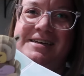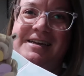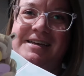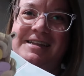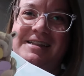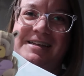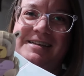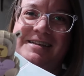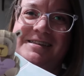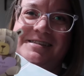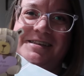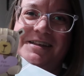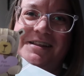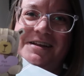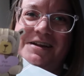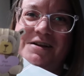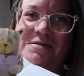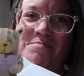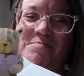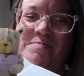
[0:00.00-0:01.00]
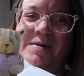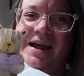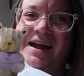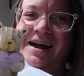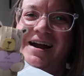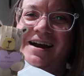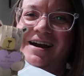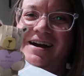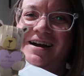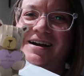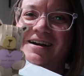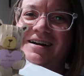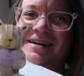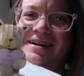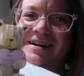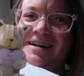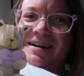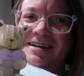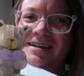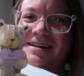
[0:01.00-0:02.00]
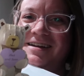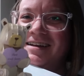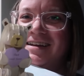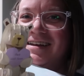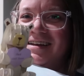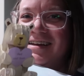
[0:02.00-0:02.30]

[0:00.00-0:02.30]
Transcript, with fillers: And it's a little bear. That